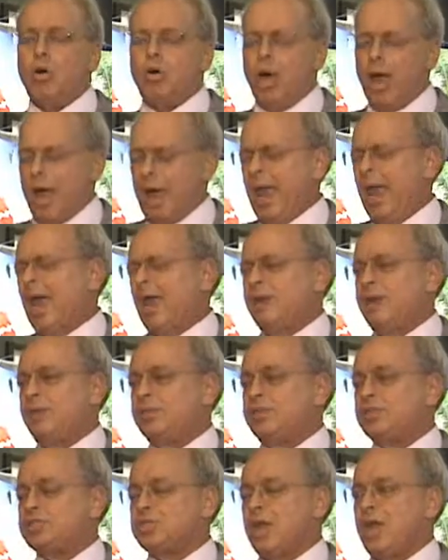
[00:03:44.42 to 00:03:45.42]
And
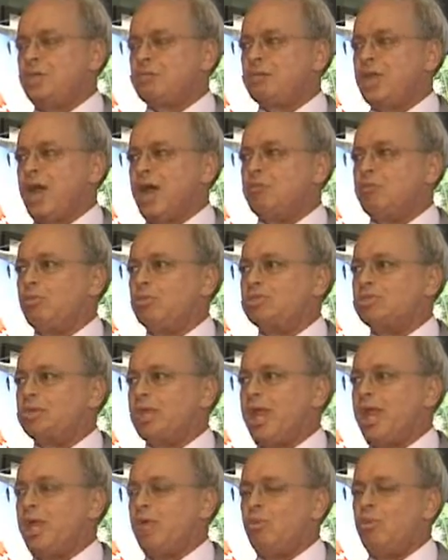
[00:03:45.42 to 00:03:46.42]
at the same time, we're
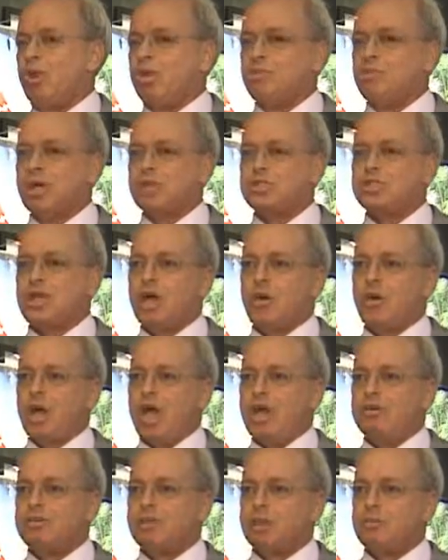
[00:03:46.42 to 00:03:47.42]
saying we must go
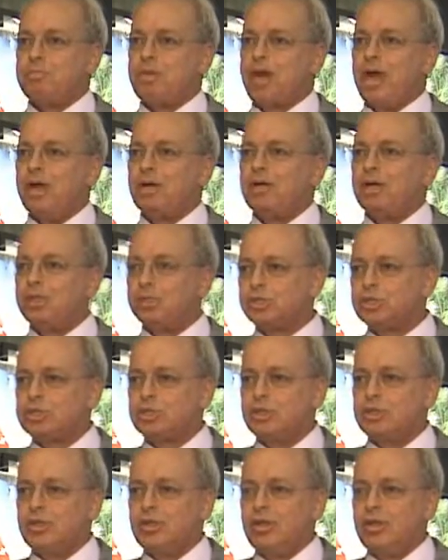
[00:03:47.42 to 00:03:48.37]
after the pirates.